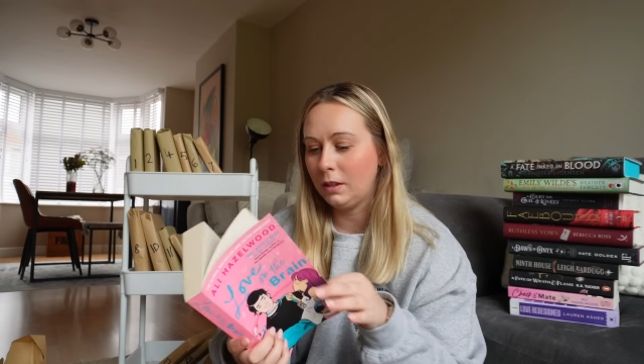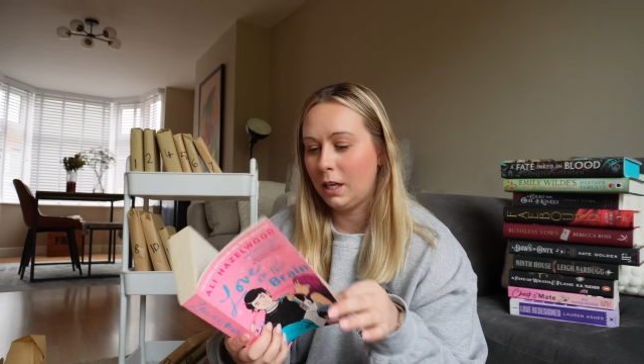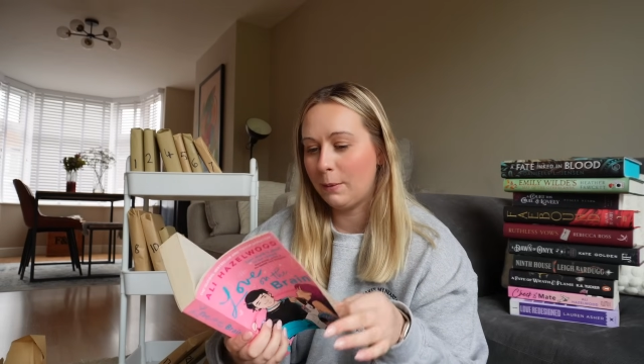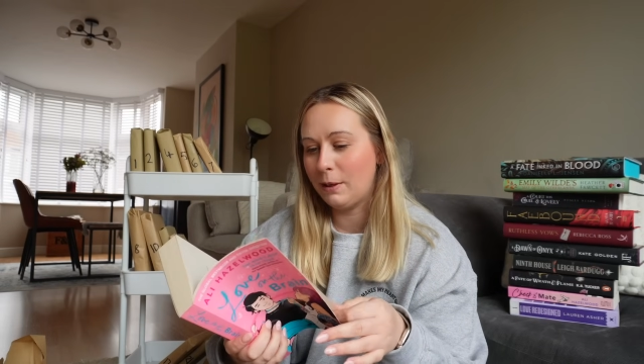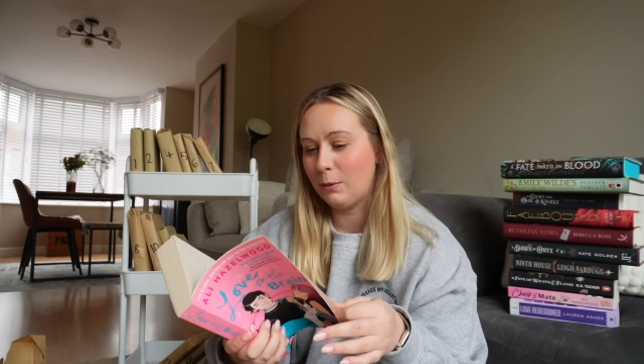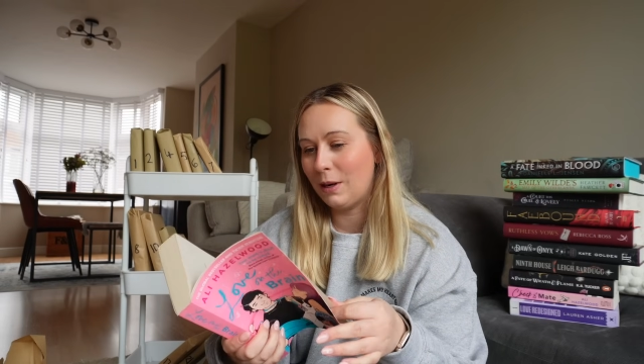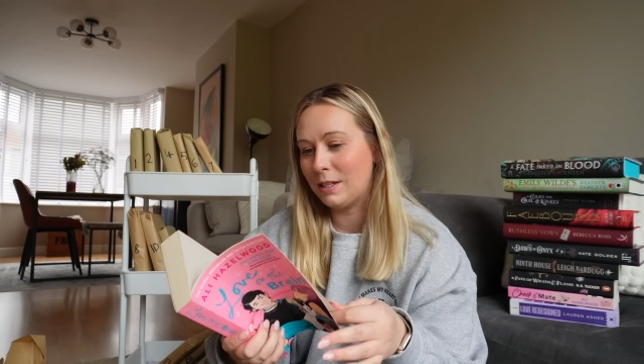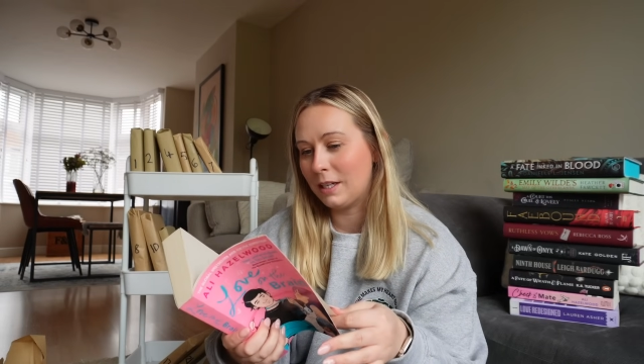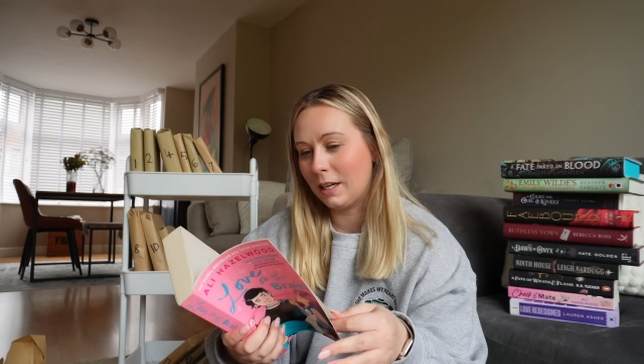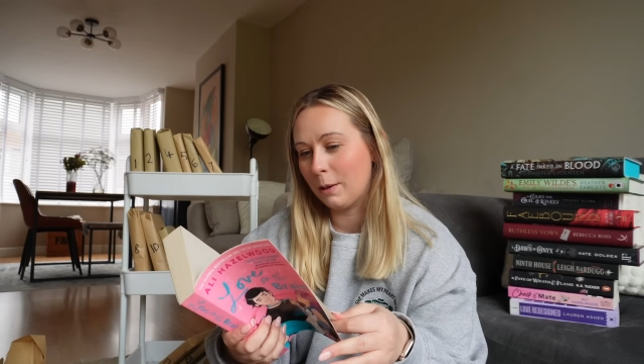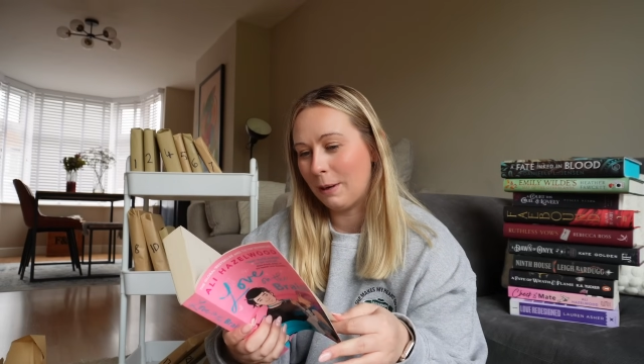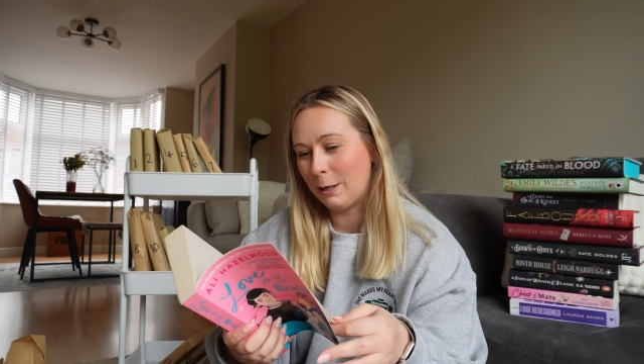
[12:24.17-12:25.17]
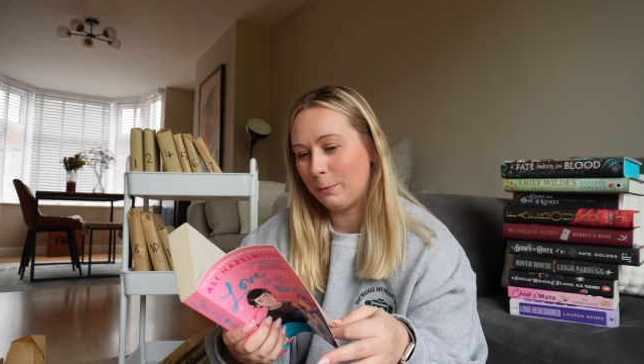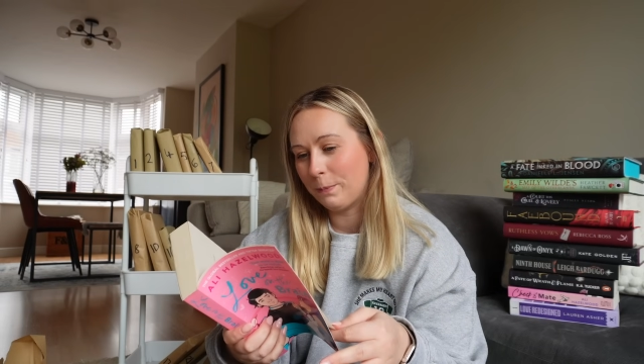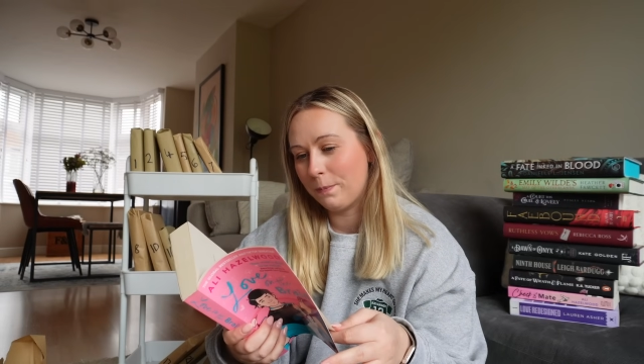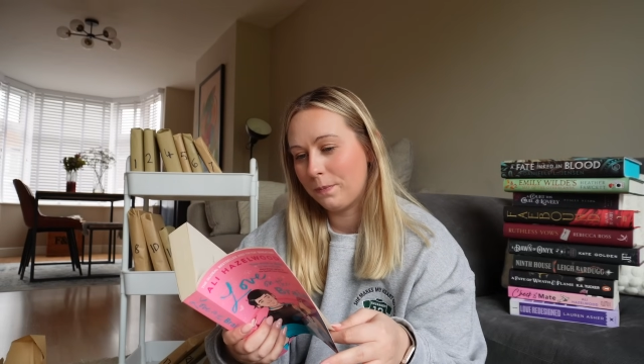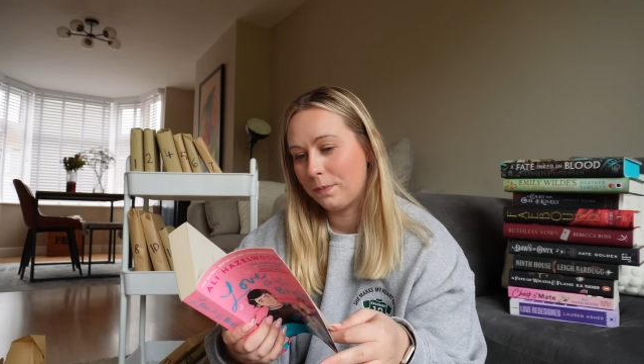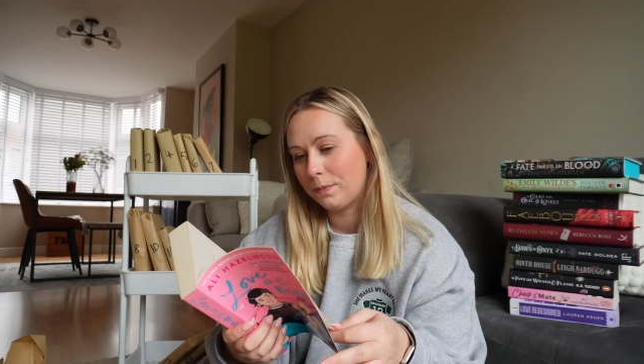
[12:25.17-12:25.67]
I mean, when did it come out?
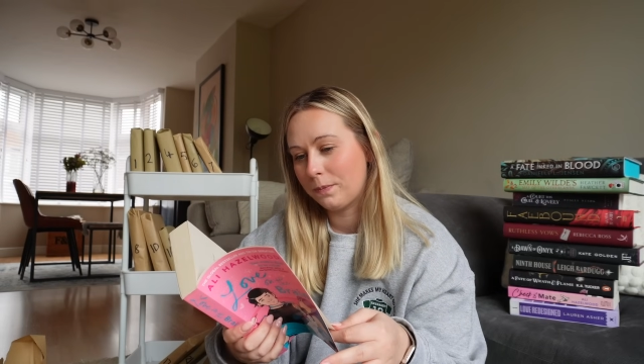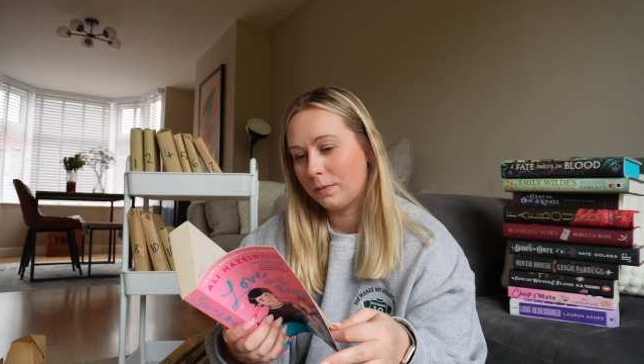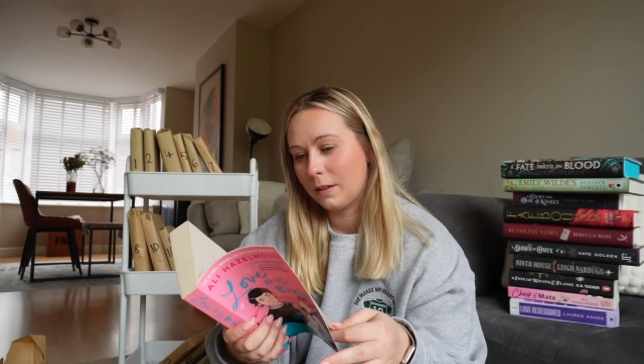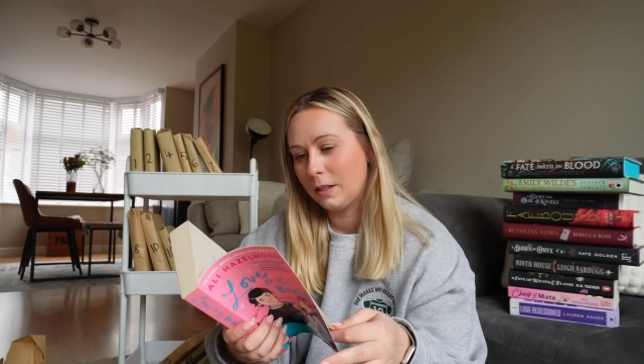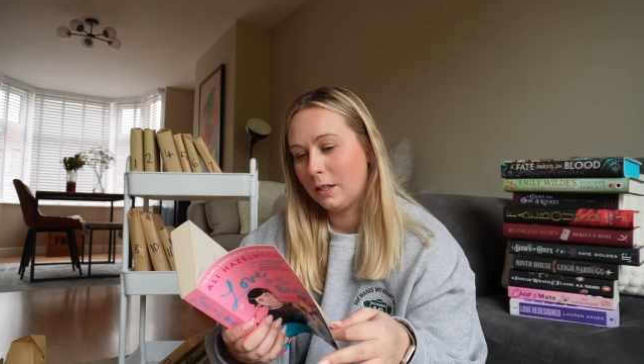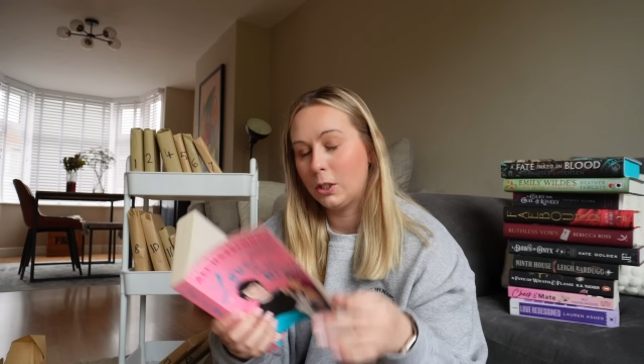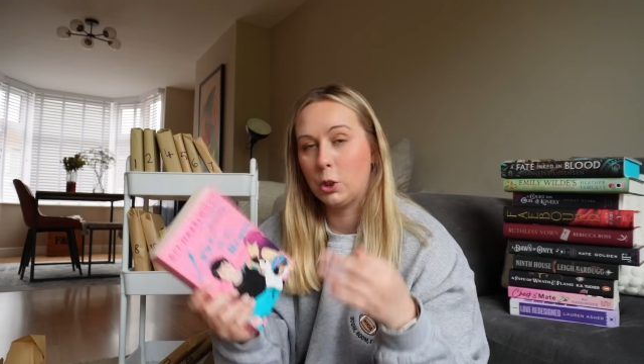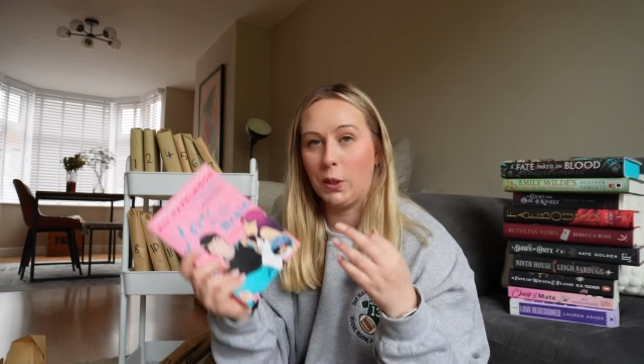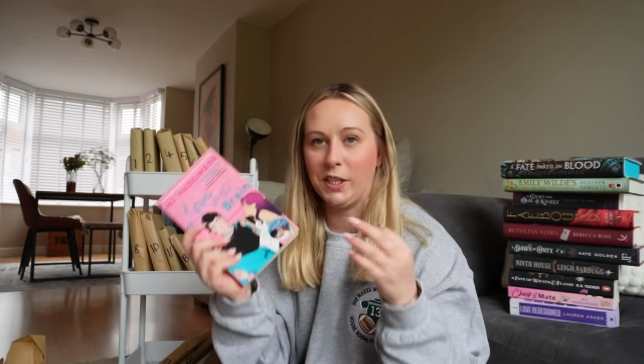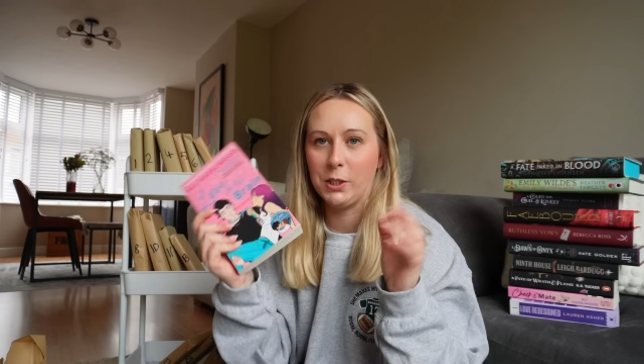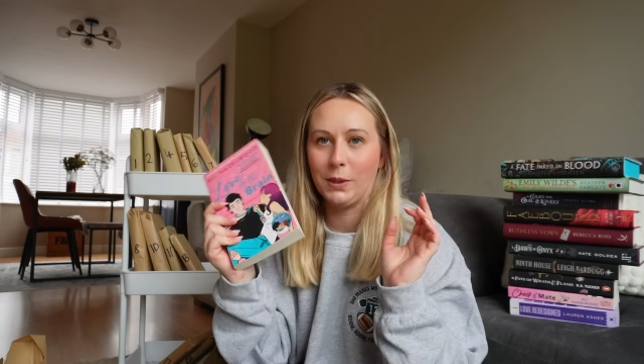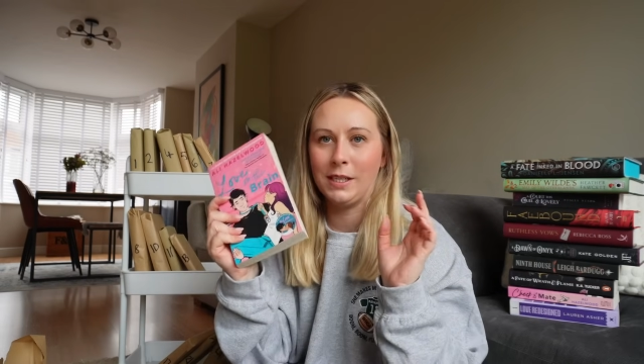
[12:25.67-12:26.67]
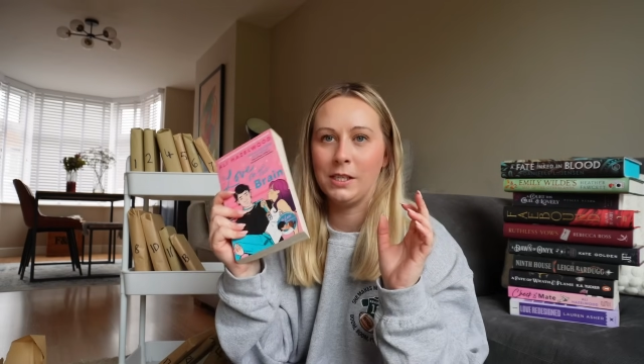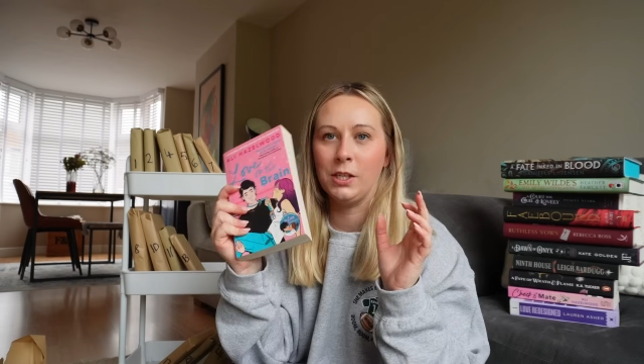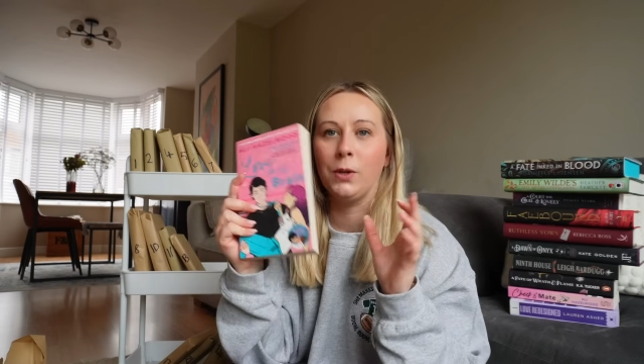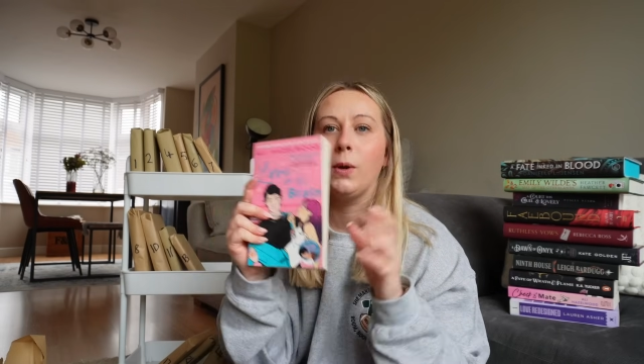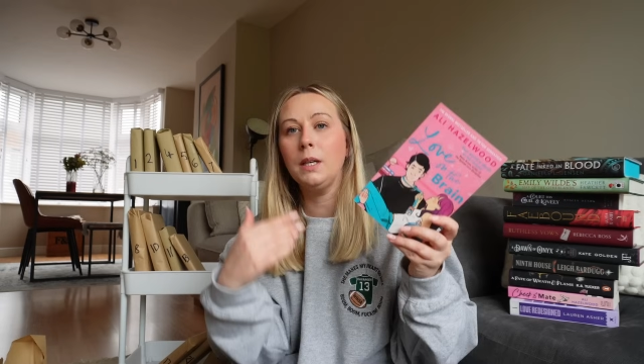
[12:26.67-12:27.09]
2022.